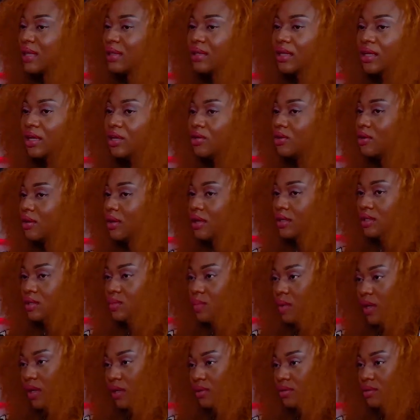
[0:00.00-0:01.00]
the in law
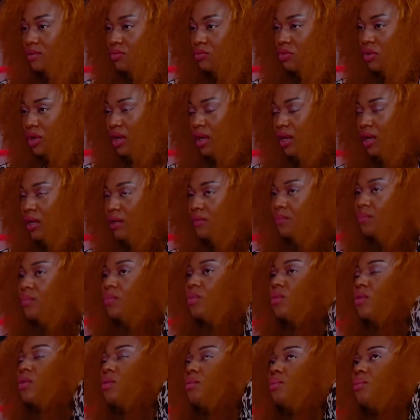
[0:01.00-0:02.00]
aspect, right?
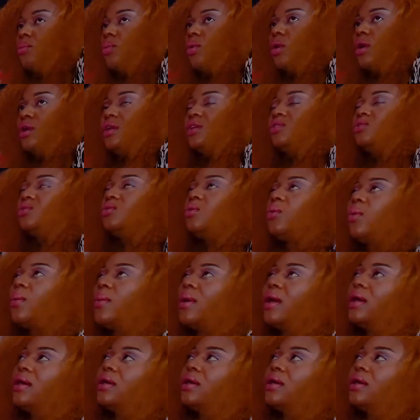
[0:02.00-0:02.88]
But in a situation whereby